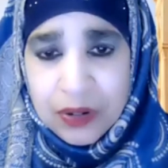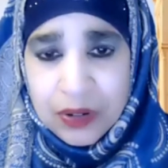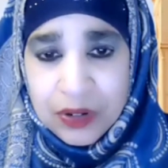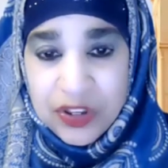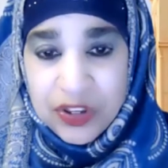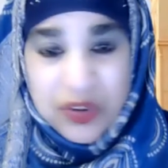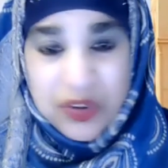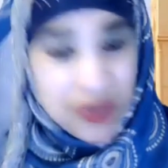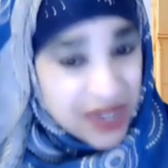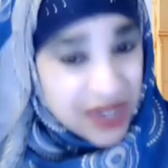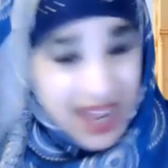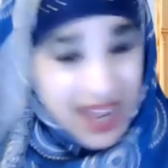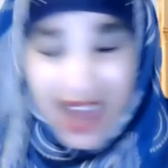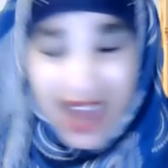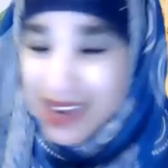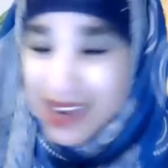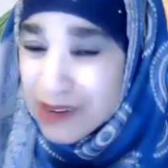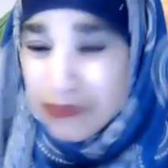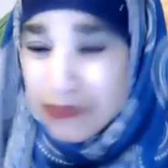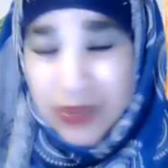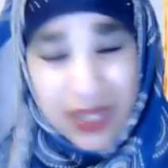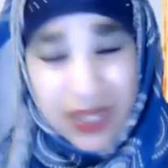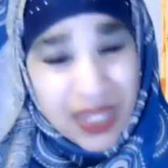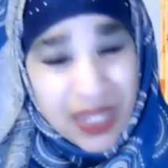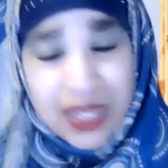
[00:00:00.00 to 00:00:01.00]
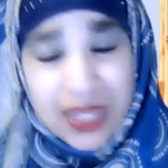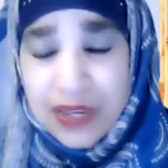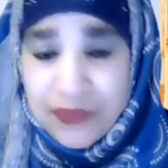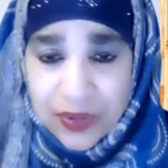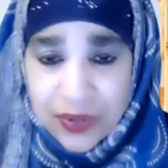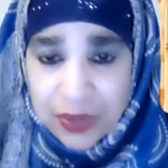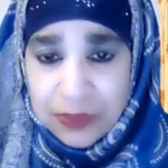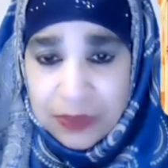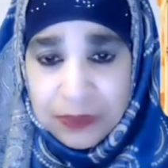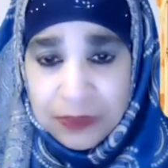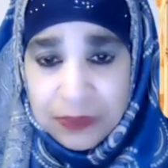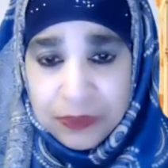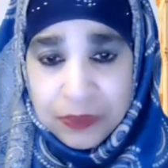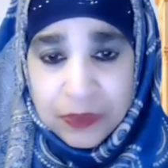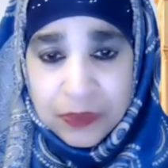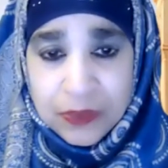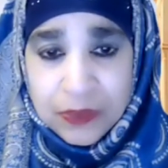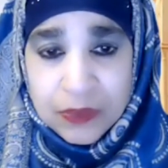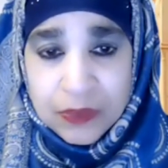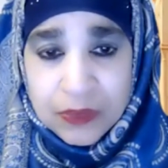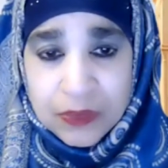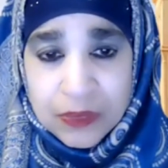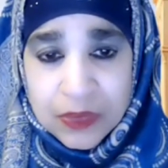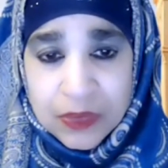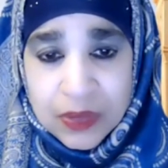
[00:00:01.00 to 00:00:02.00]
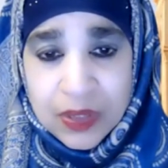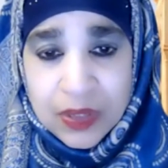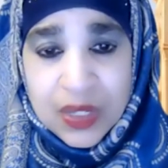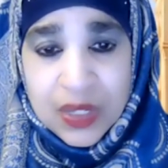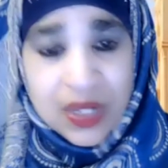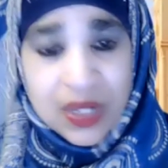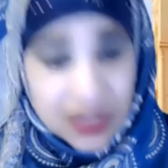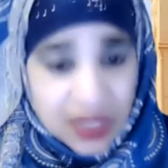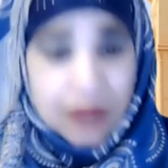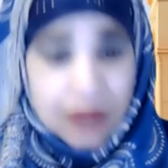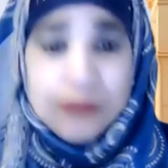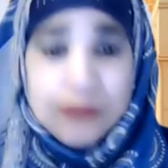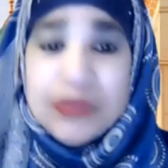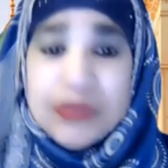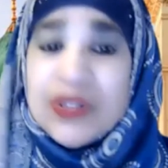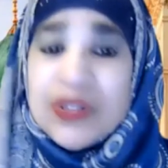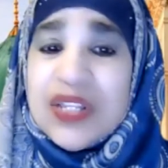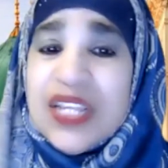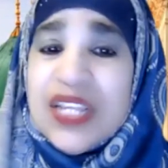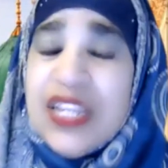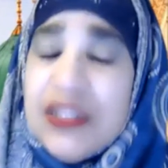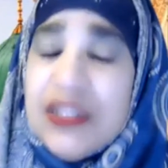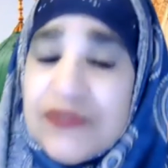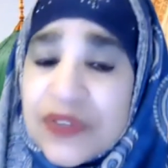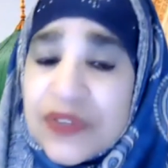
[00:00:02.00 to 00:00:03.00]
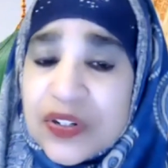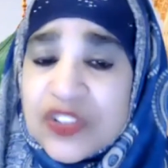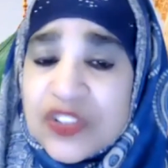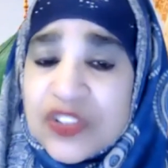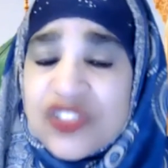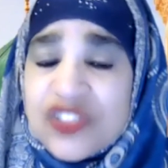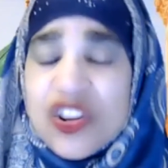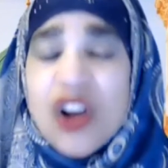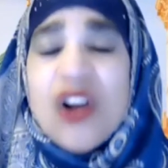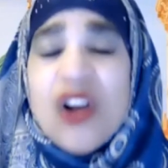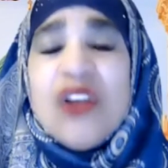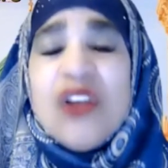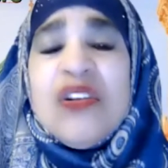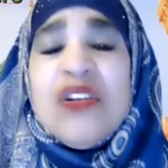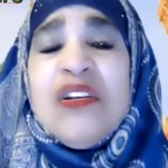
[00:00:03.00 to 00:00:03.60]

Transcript: You're not a believer. The believers are